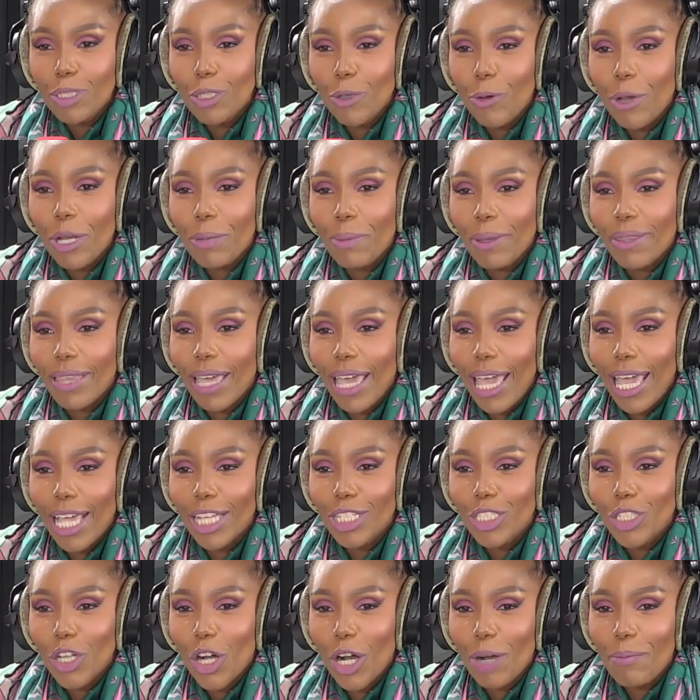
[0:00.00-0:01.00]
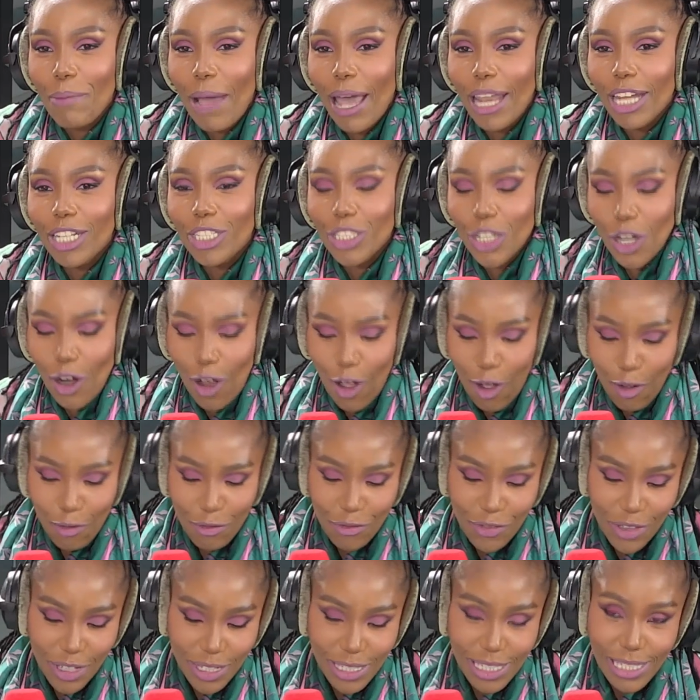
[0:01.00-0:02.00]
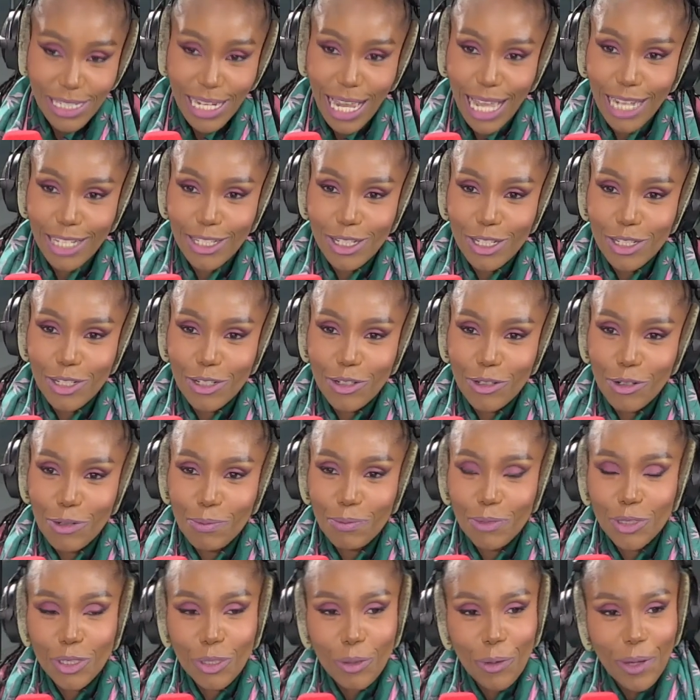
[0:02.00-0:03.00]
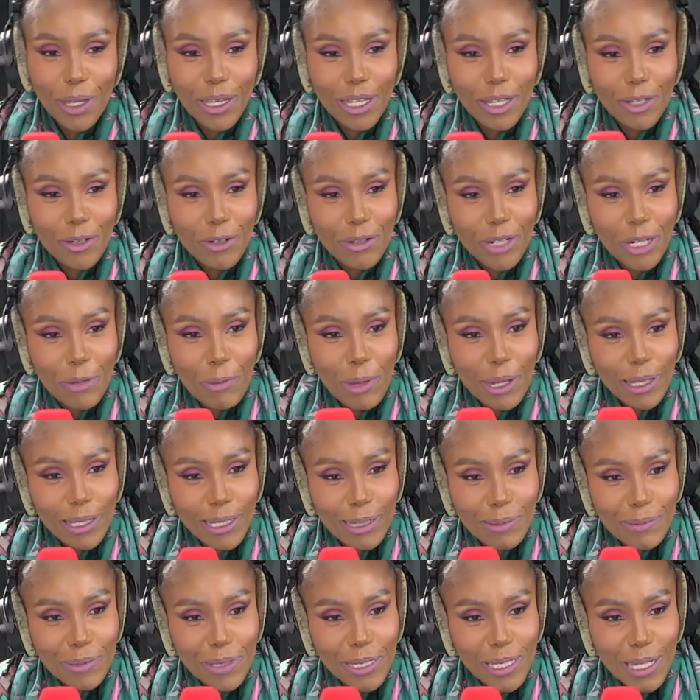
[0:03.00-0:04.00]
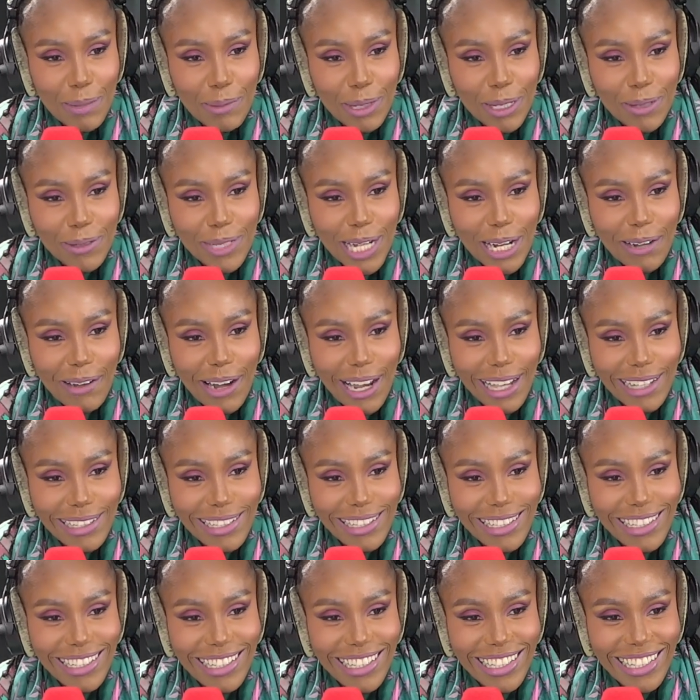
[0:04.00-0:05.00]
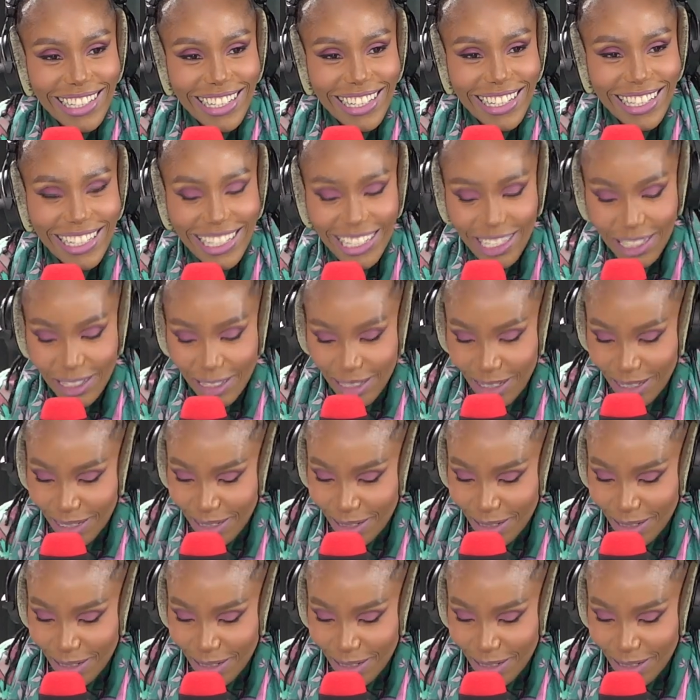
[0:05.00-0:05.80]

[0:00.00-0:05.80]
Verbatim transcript: joined by the H R manager of the Standard Group, Joy Kaguri. Welcome to Double O Direct. Uh, thank you so